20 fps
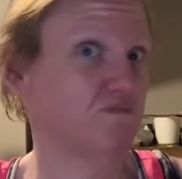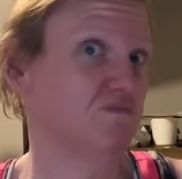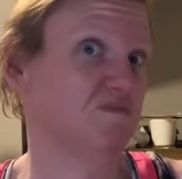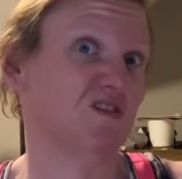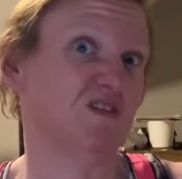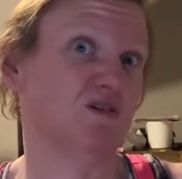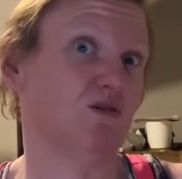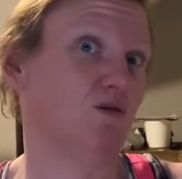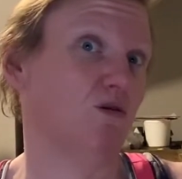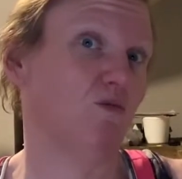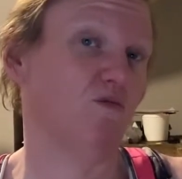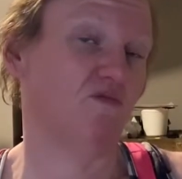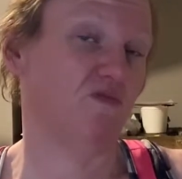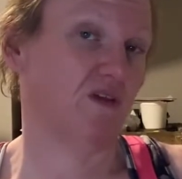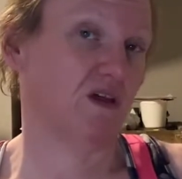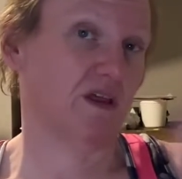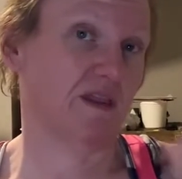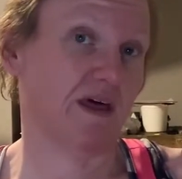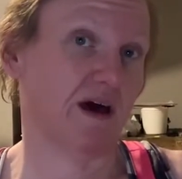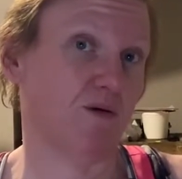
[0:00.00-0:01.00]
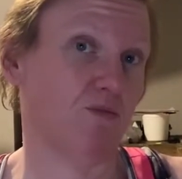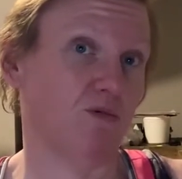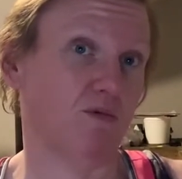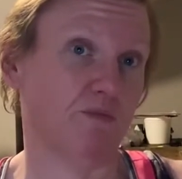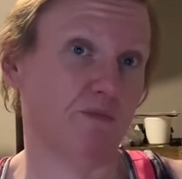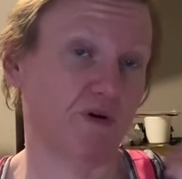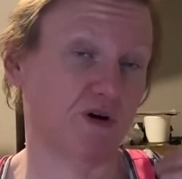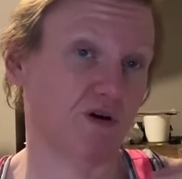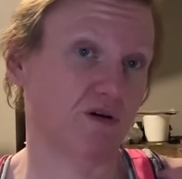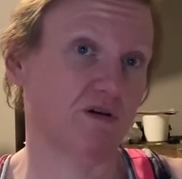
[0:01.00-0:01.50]
so hopefully that will
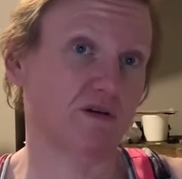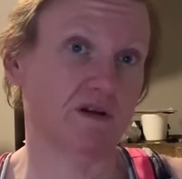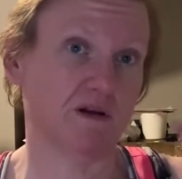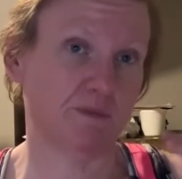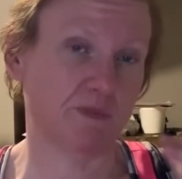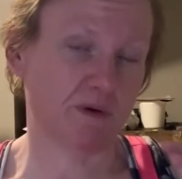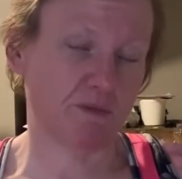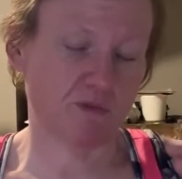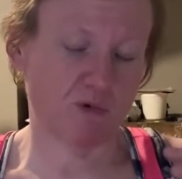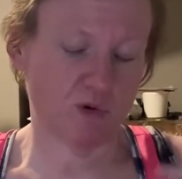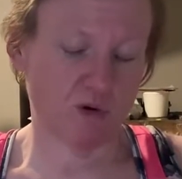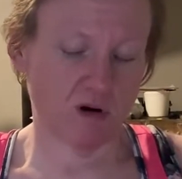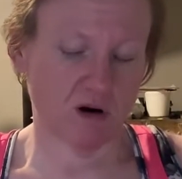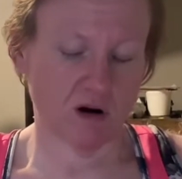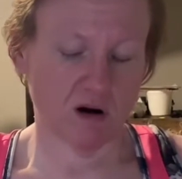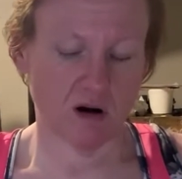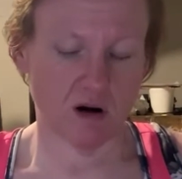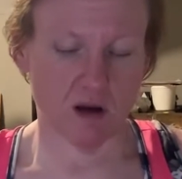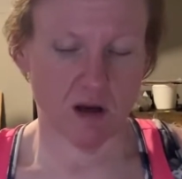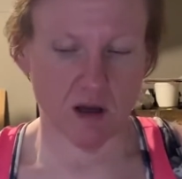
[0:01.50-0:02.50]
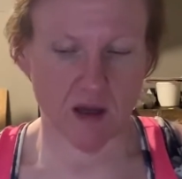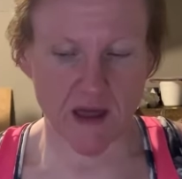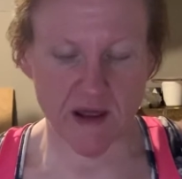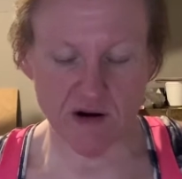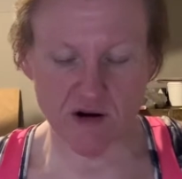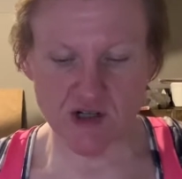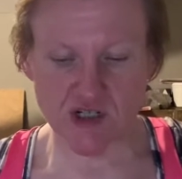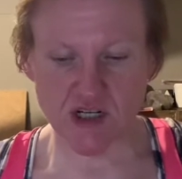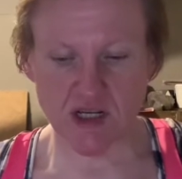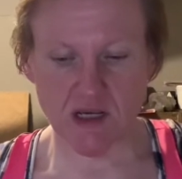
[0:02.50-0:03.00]
burn a little bit more
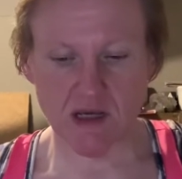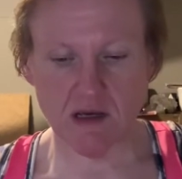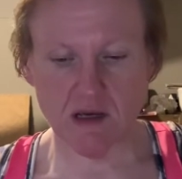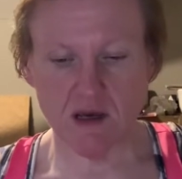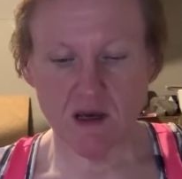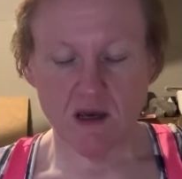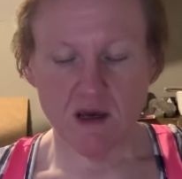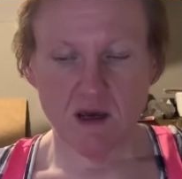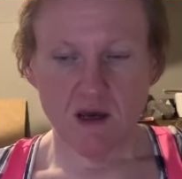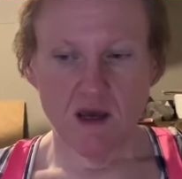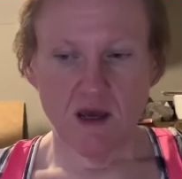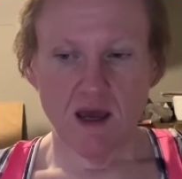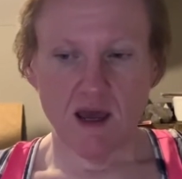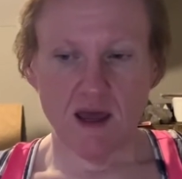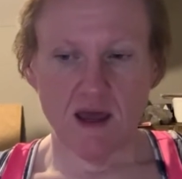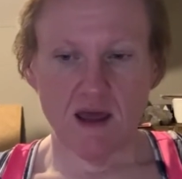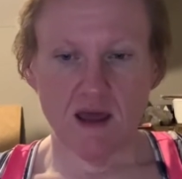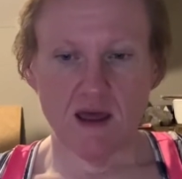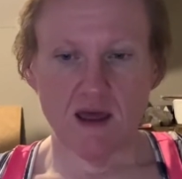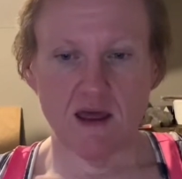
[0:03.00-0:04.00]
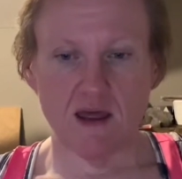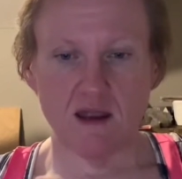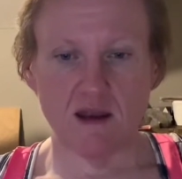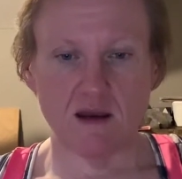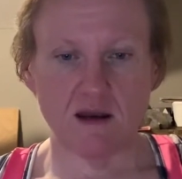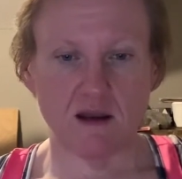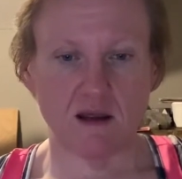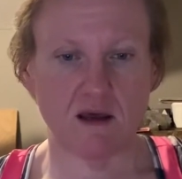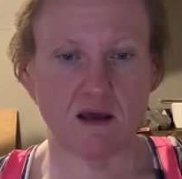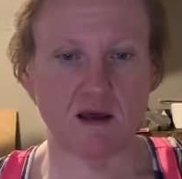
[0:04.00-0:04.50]
energy.
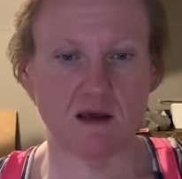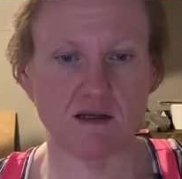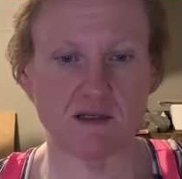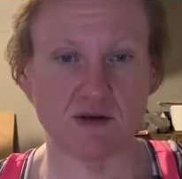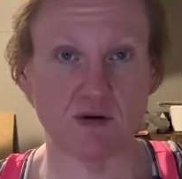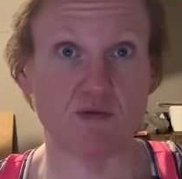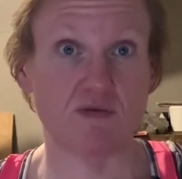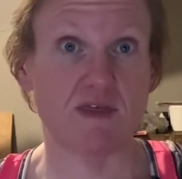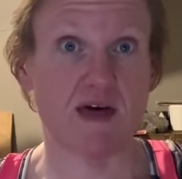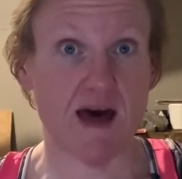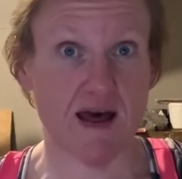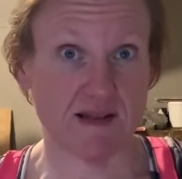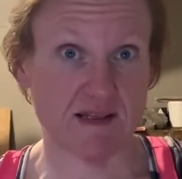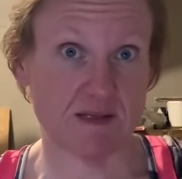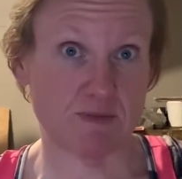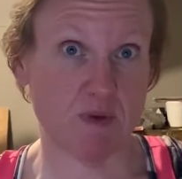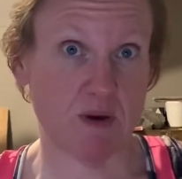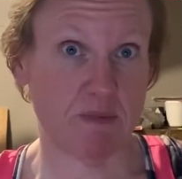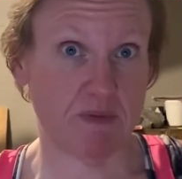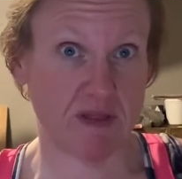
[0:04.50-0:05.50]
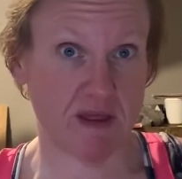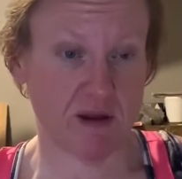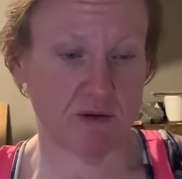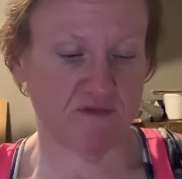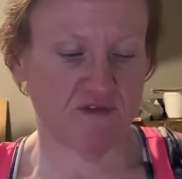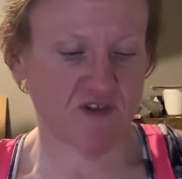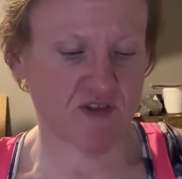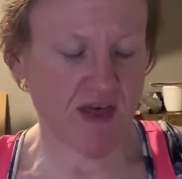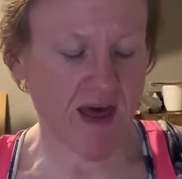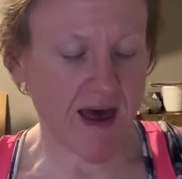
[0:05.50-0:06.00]
And so that's my plan
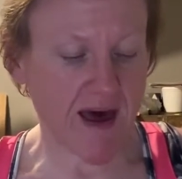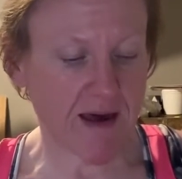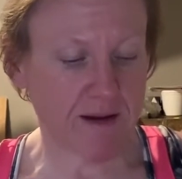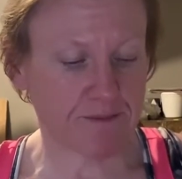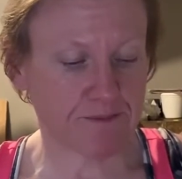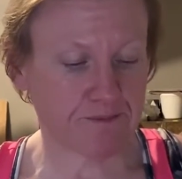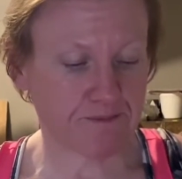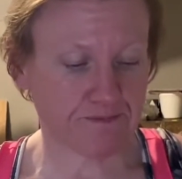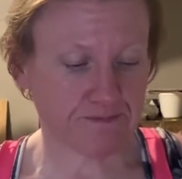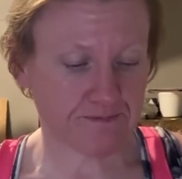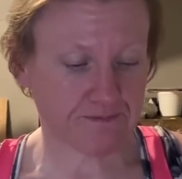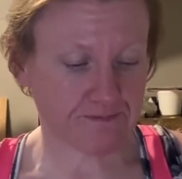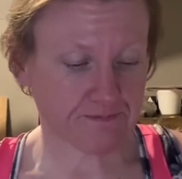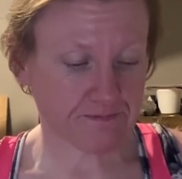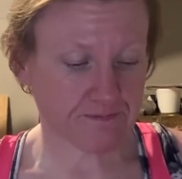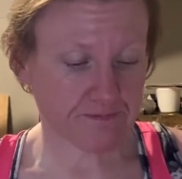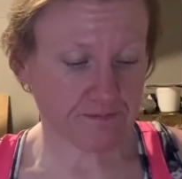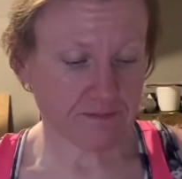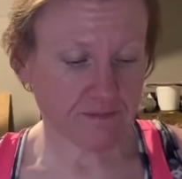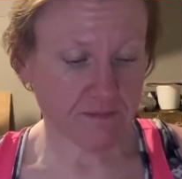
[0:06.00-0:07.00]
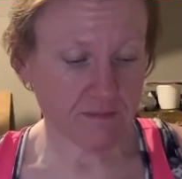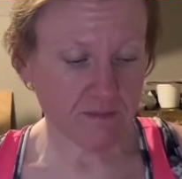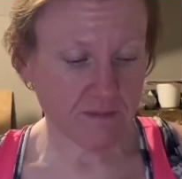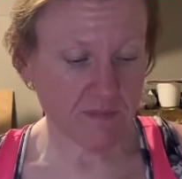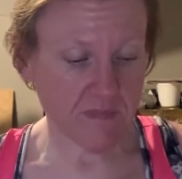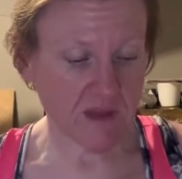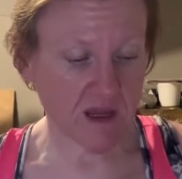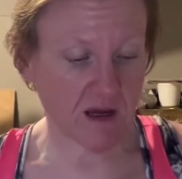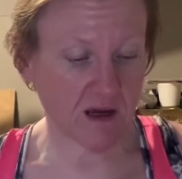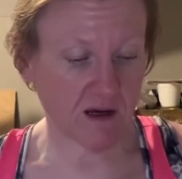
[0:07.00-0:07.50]
for that.
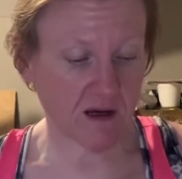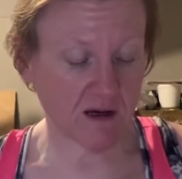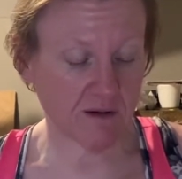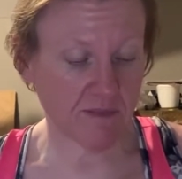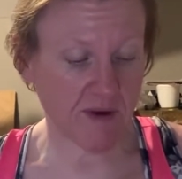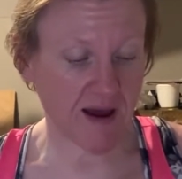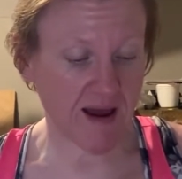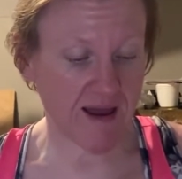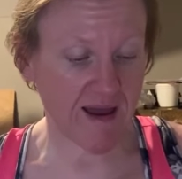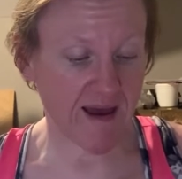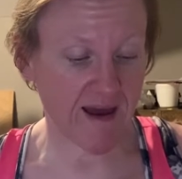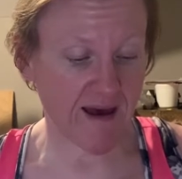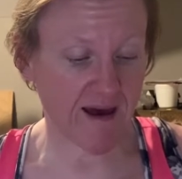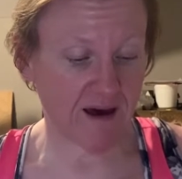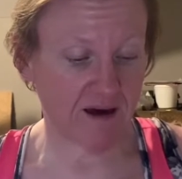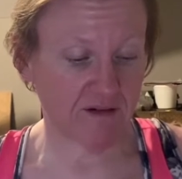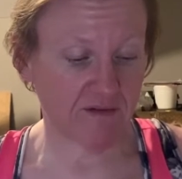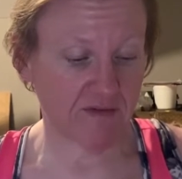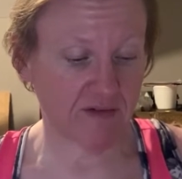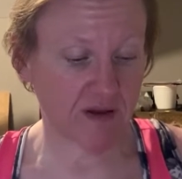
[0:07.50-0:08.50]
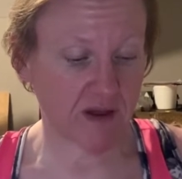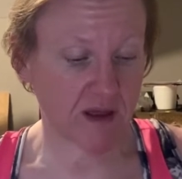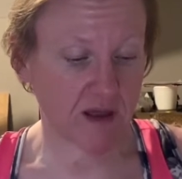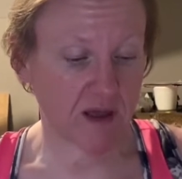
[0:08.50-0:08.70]
I have